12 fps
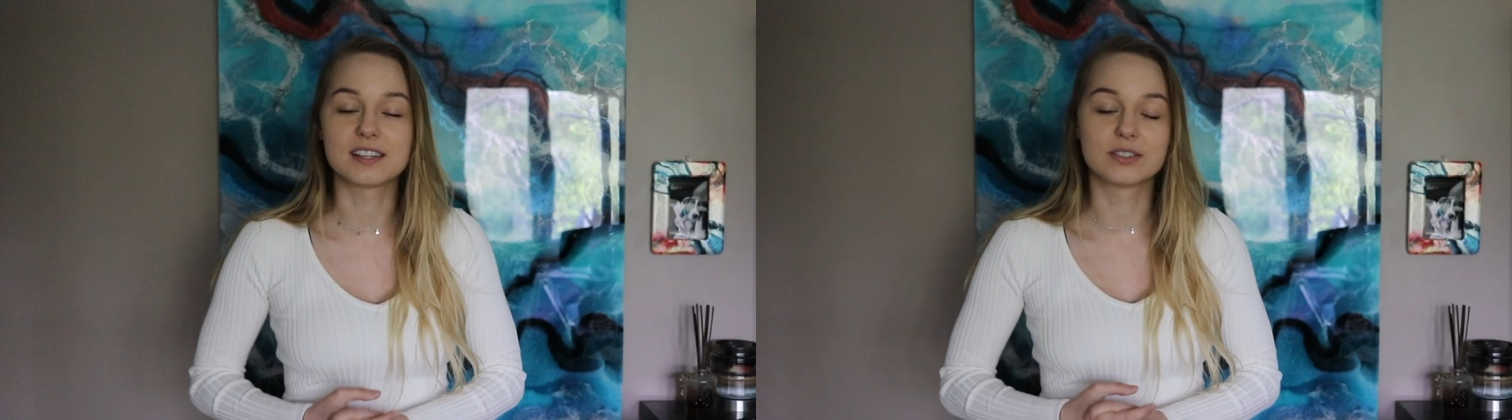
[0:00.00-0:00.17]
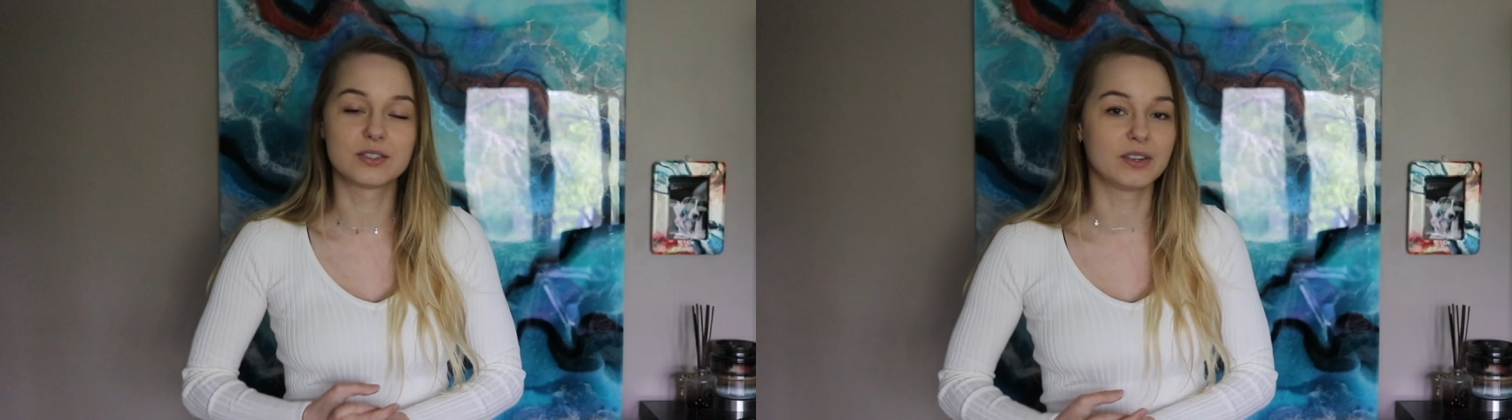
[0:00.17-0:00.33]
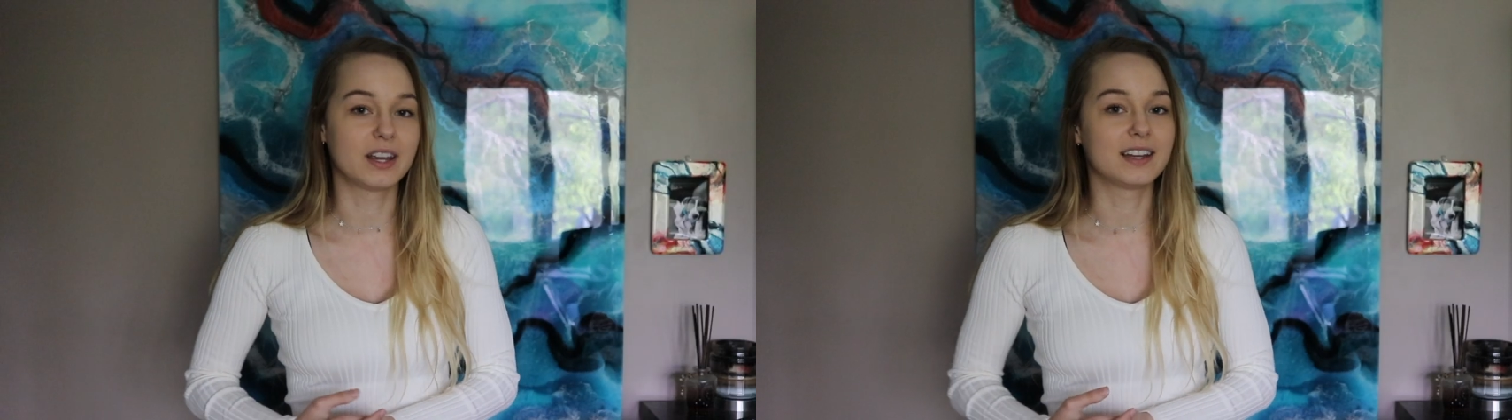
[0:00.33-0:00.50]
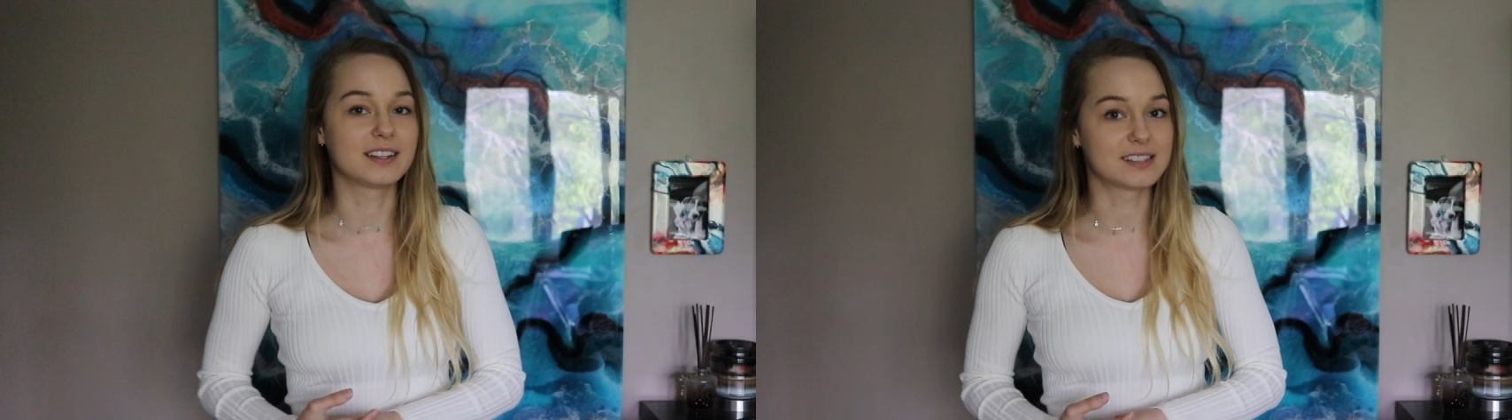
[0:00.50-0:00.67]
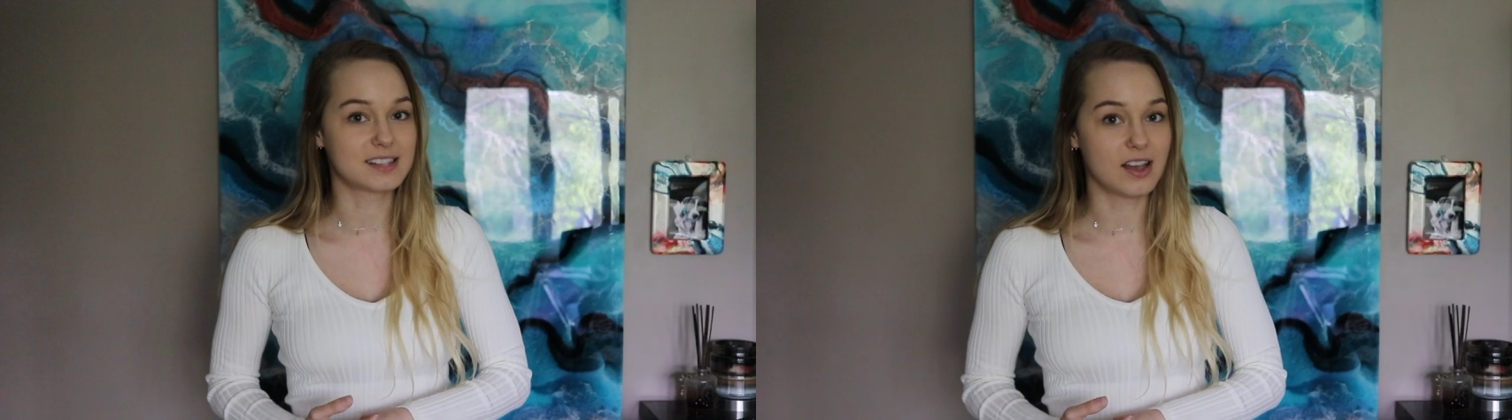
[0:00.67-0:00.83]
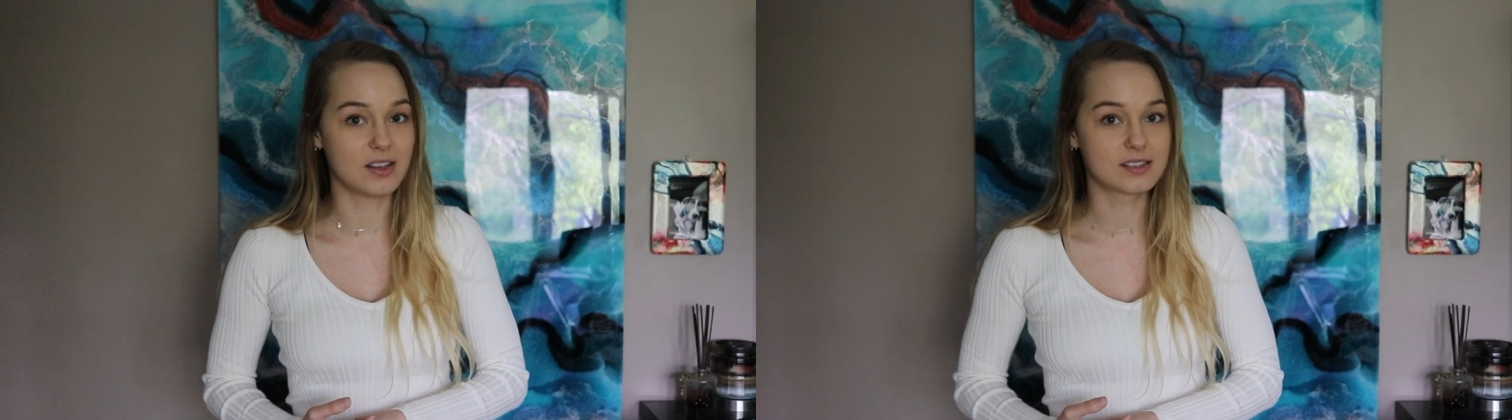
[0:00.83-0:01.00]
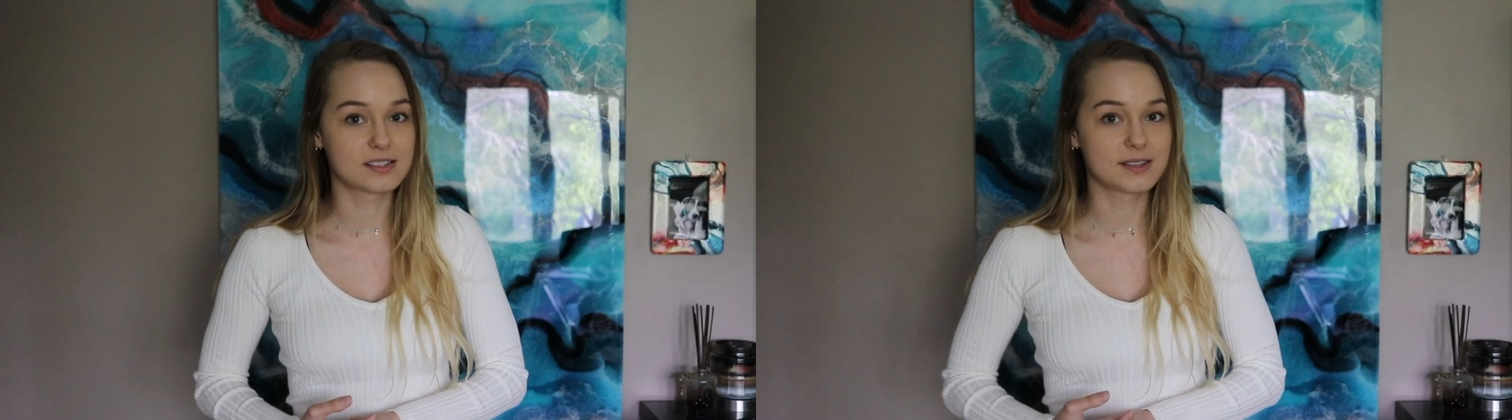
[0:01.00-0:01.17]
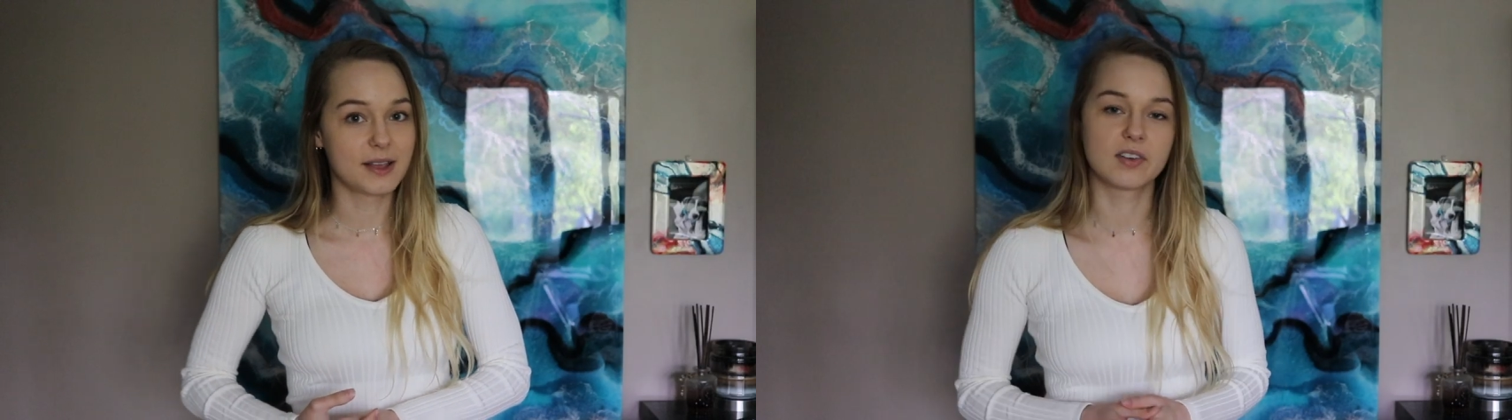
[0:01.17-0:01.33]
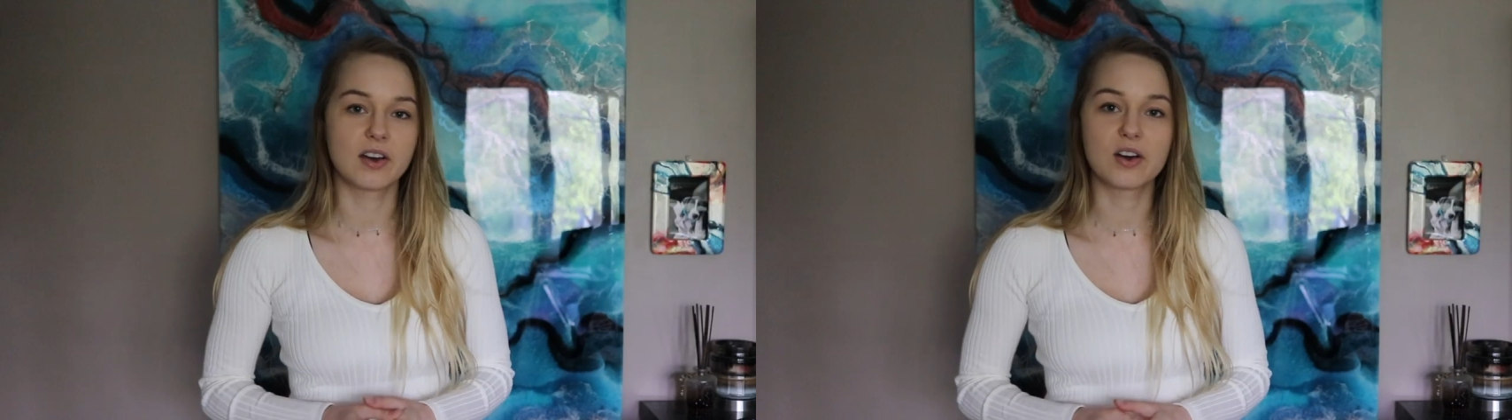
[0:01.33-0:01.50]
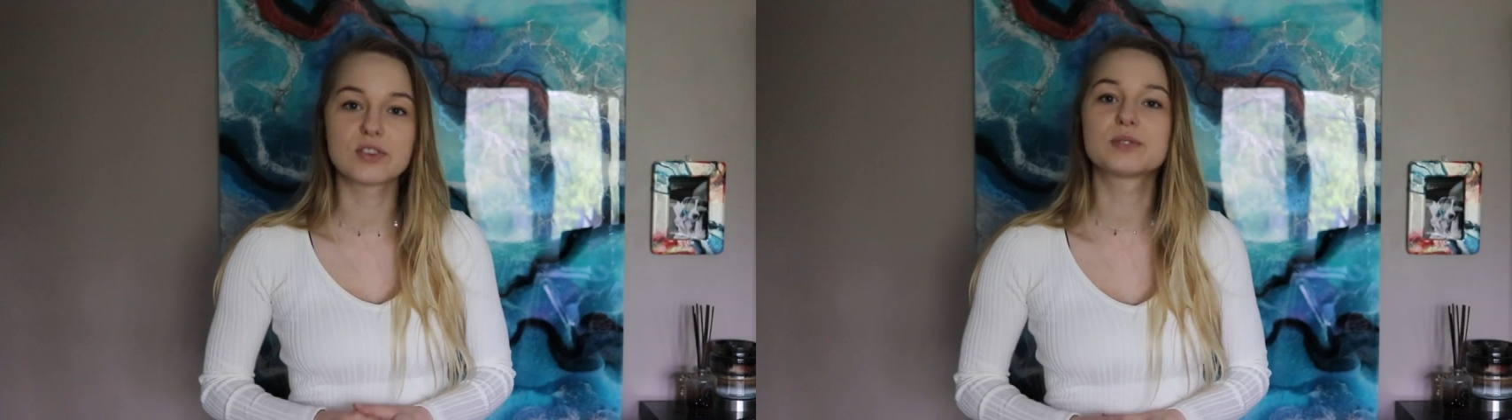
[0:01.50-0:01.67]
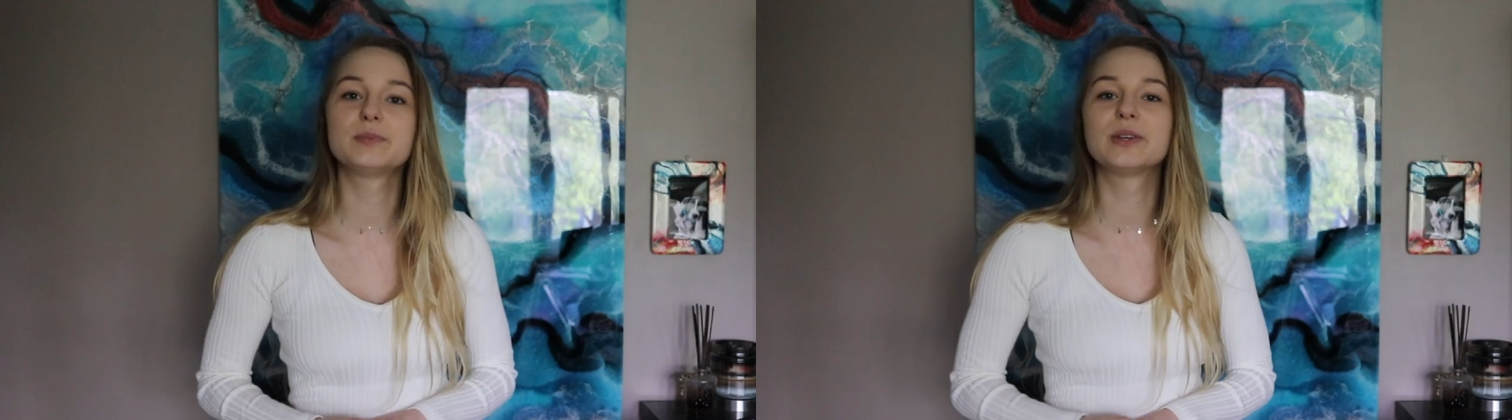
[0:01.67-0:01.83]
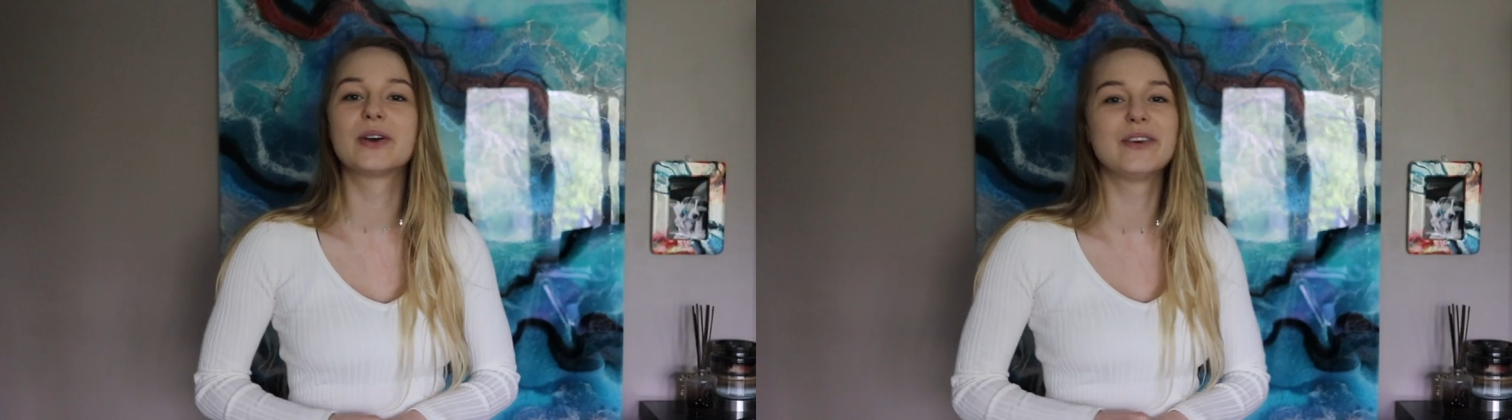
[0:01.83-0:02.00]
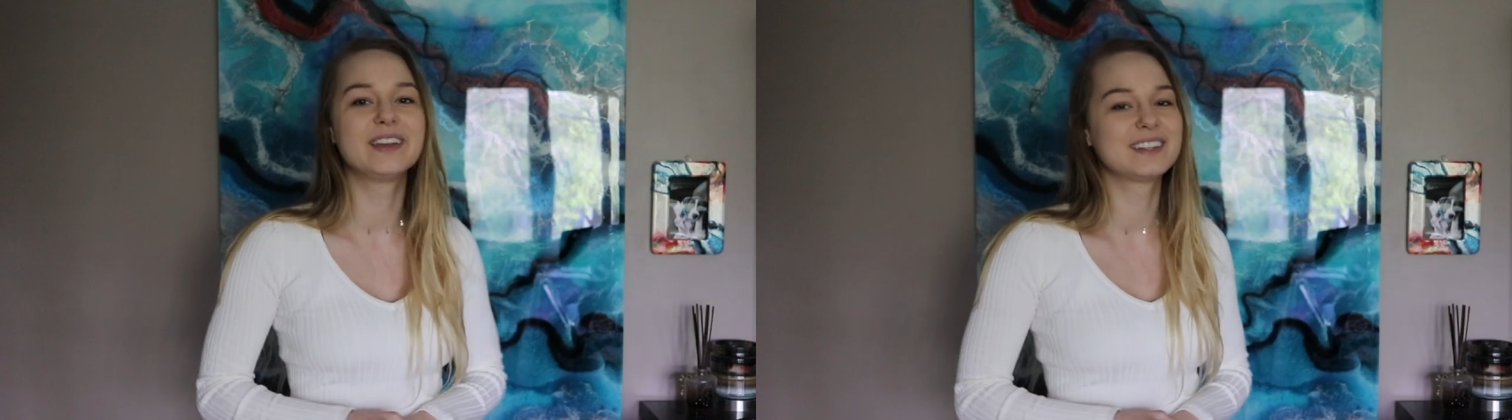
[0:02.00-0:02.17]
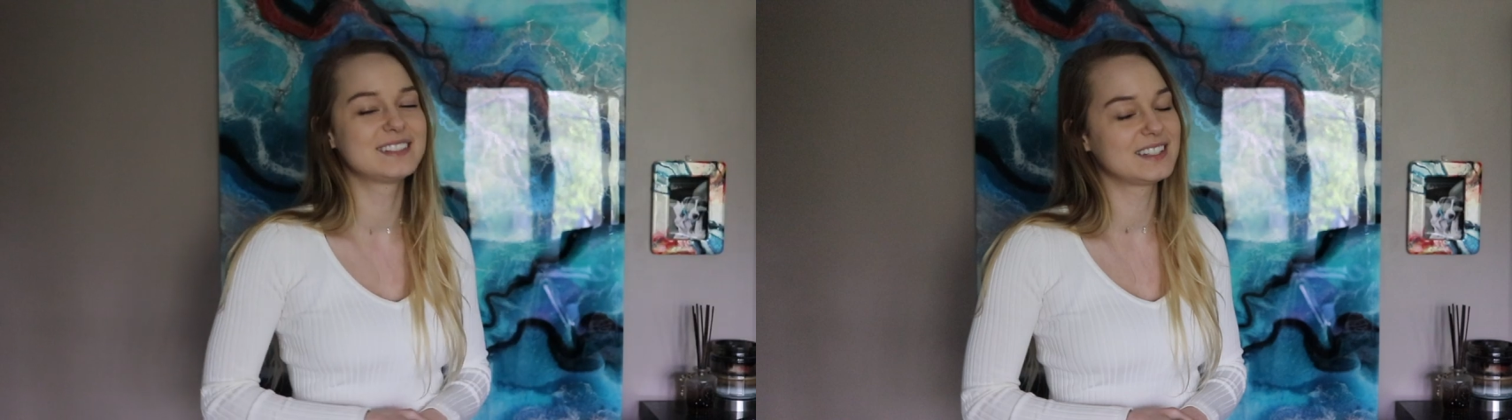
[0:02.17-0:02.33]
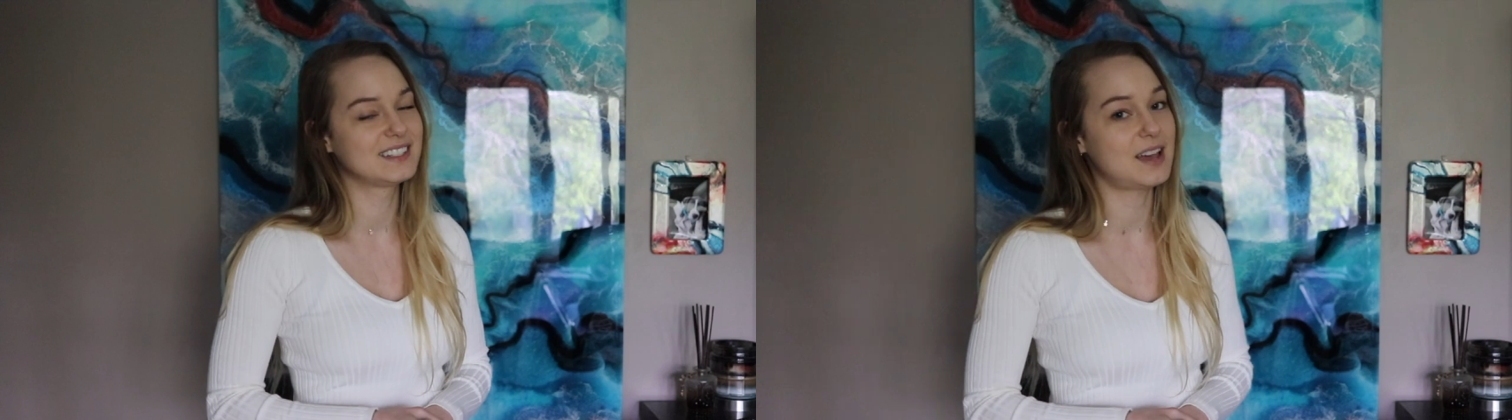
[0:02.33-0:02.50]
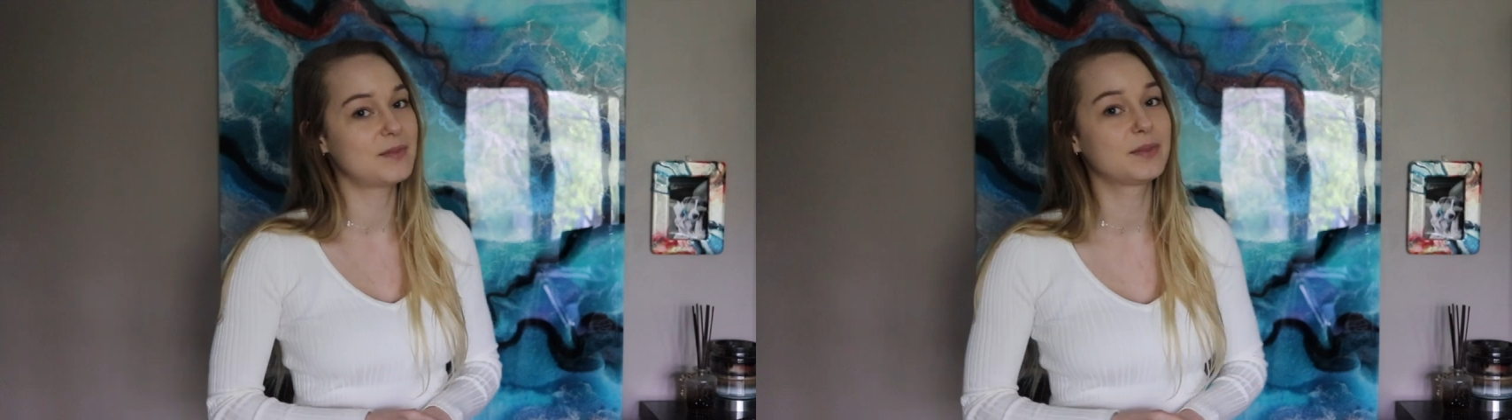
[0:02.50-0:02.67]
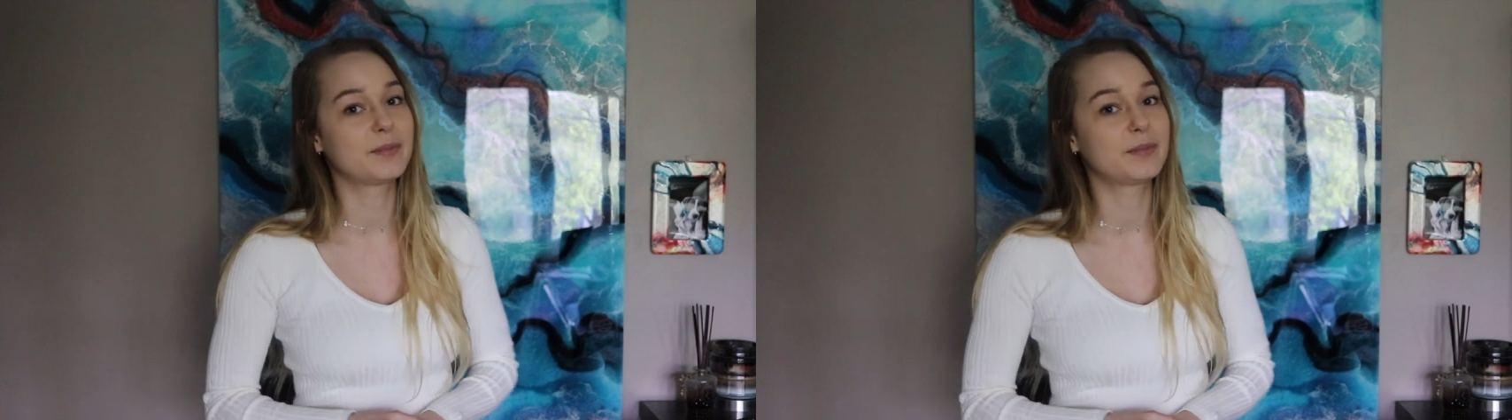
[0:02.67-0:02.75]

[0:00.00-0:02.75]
in creating cells. I'll also be going into depth